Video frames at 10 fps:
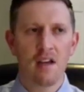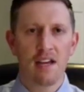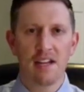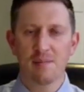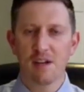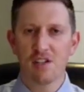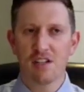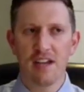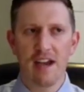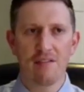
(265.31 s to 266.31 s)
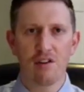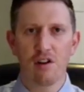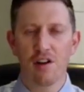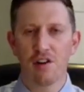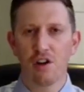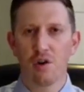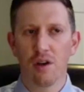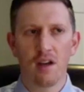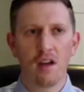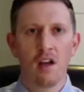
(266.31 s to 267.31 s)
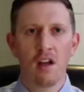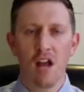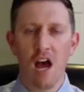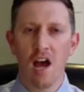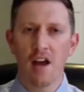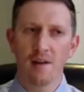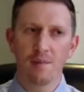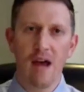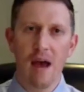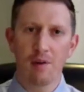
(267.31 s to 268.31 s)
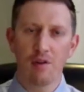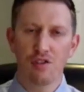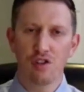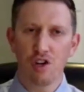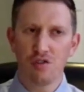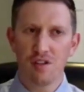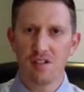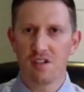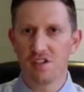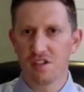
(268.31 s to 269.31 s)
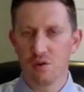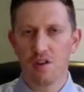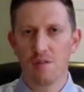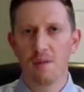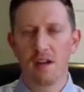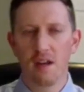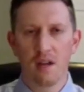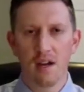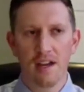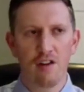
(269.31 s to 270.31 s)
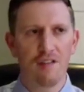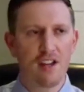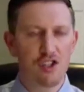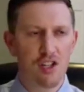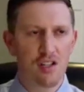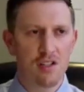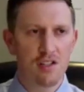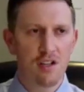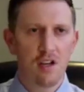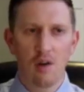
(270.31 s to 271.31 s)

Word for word: and especially after undergoing non-abdominal surgery, such as orthopedic interventions,